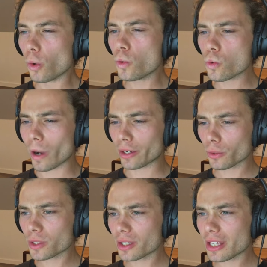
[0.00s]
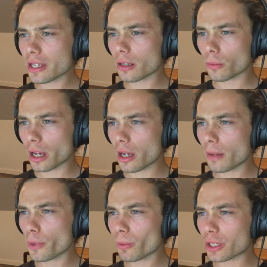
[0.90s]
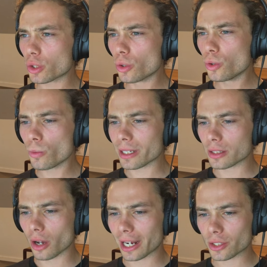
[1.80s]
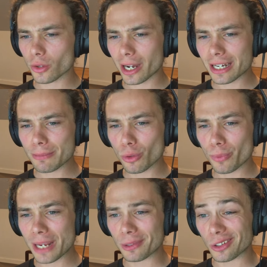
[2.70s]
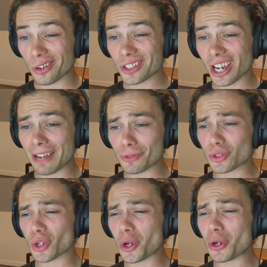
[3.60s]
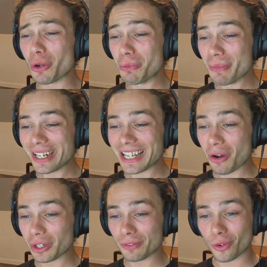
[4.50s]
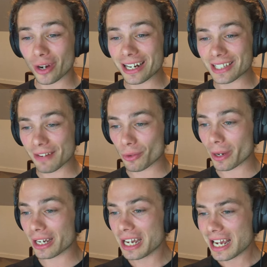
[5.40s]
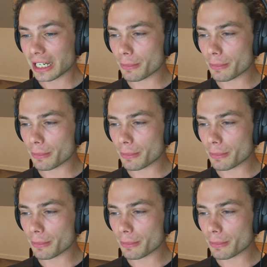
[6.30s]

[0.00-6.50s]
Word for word: Oh, I can also see that uh, motorway two is dying. So I need more people. And honestly, I have so many olive greens everywhere.